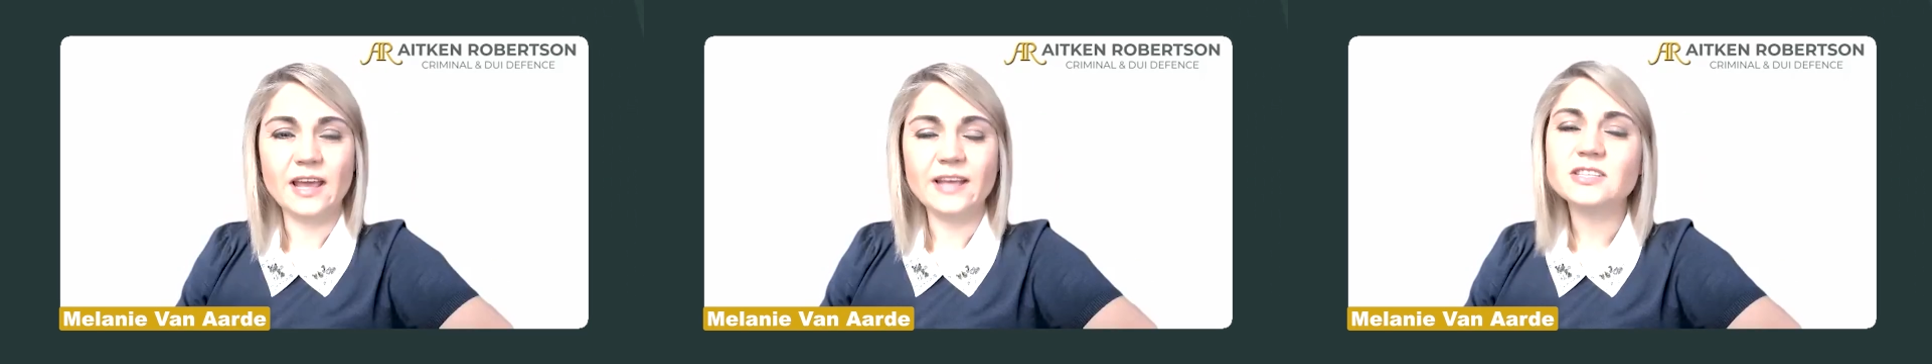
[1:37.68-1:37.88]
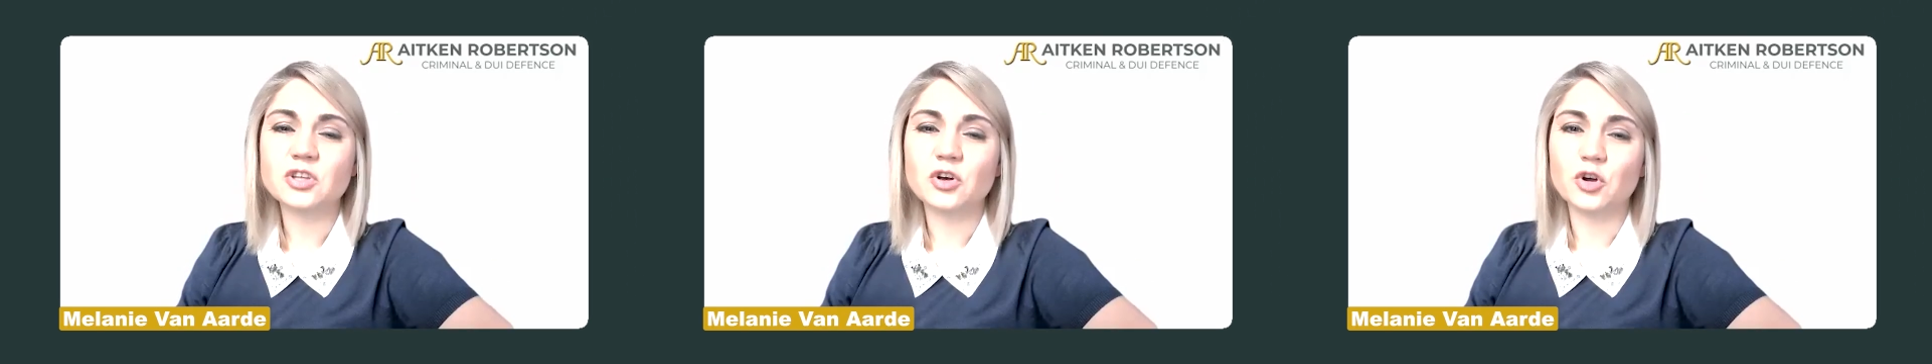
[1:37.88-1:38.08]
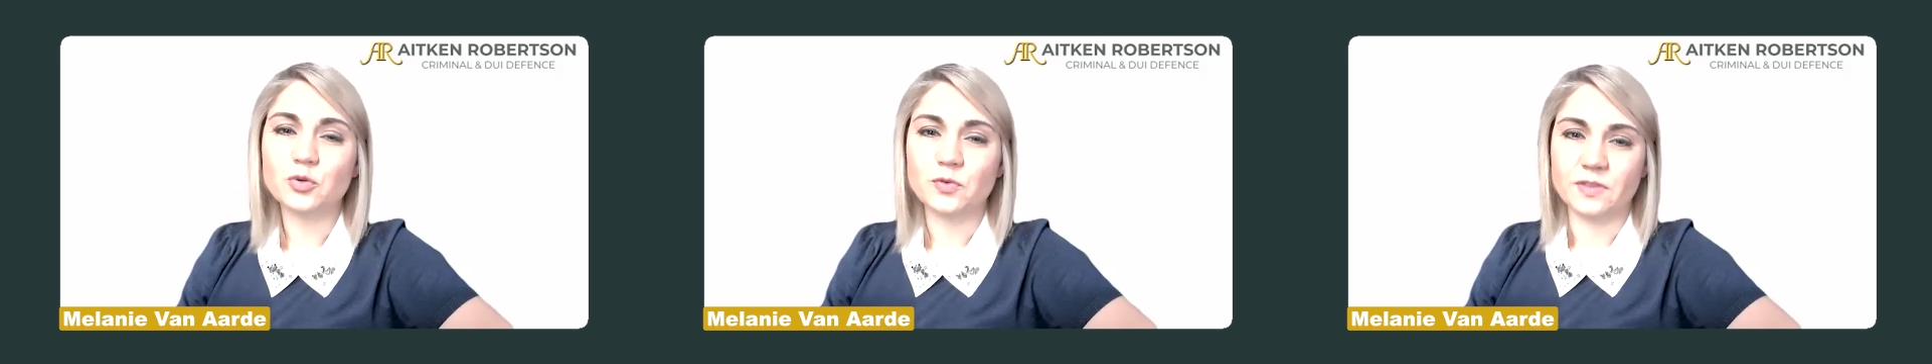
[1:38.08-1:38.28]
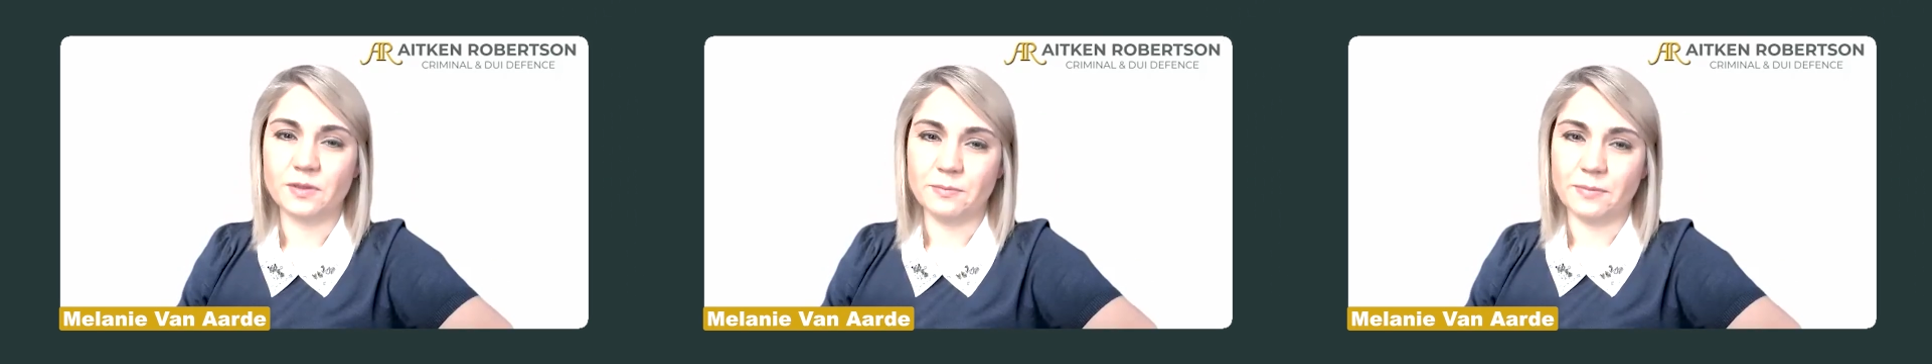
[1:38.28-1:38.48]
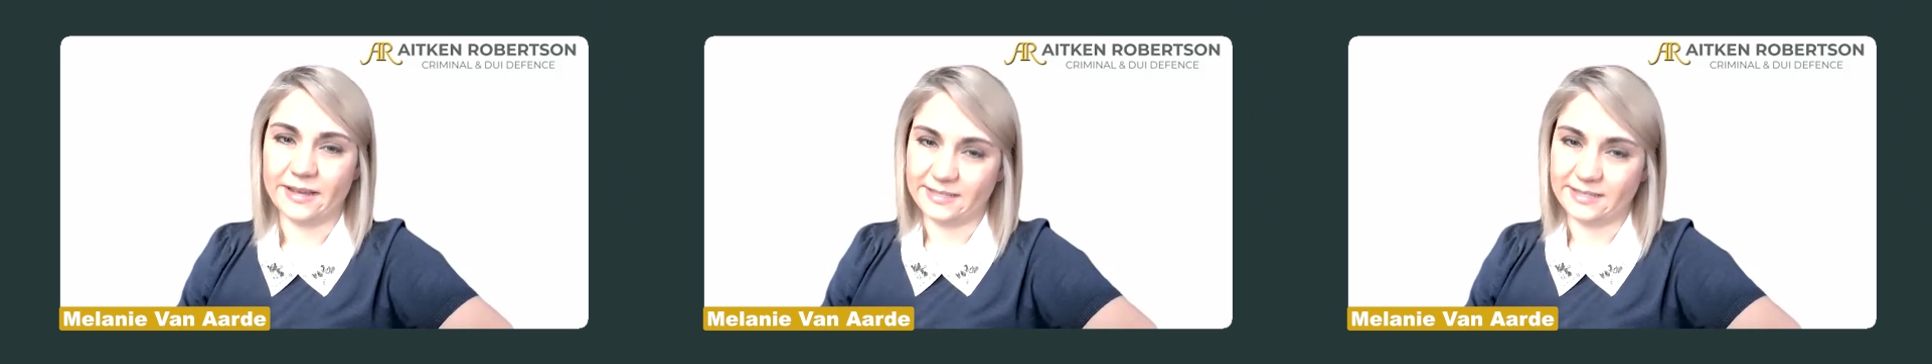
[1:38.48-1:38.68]
Let's start with the
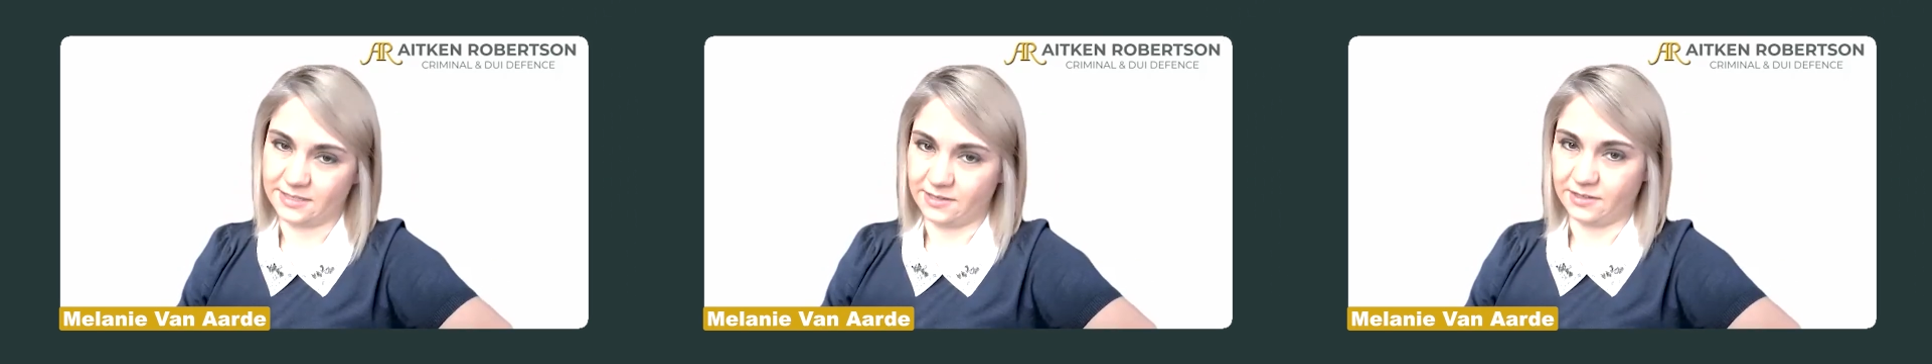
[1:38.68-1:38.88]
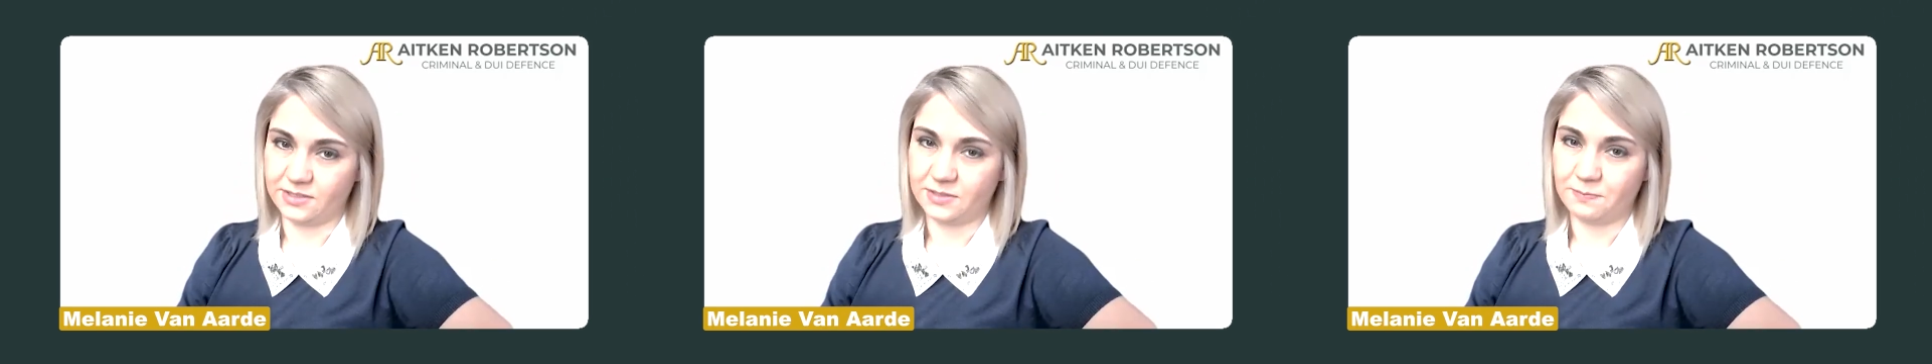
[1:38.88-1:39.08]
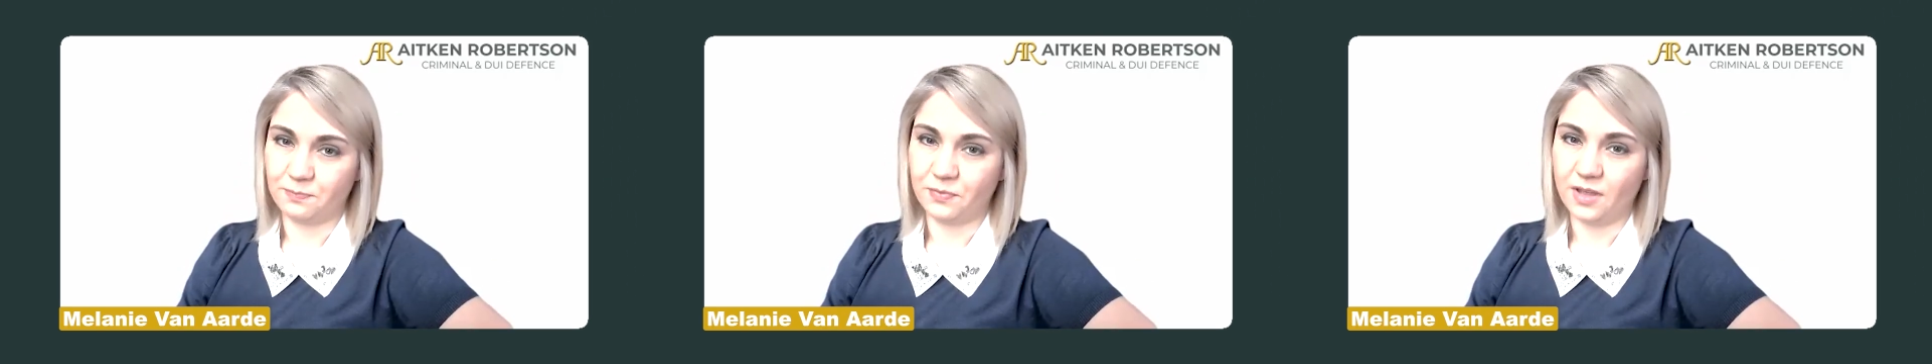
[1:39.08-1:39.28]
basics.